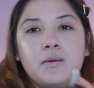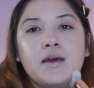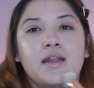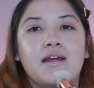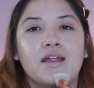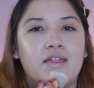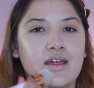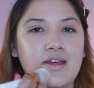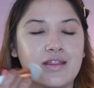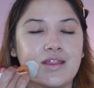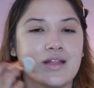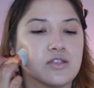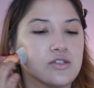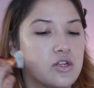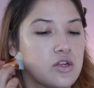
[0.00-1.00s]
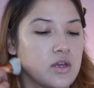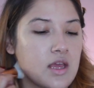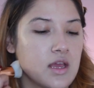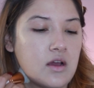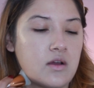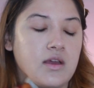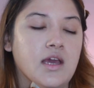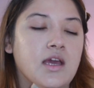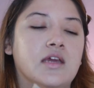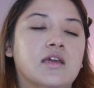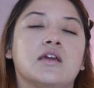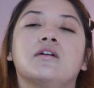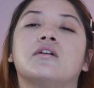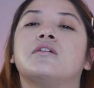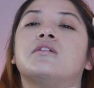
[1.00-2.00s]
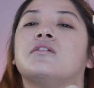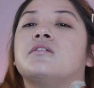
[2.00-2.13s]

But I think that's looking okay.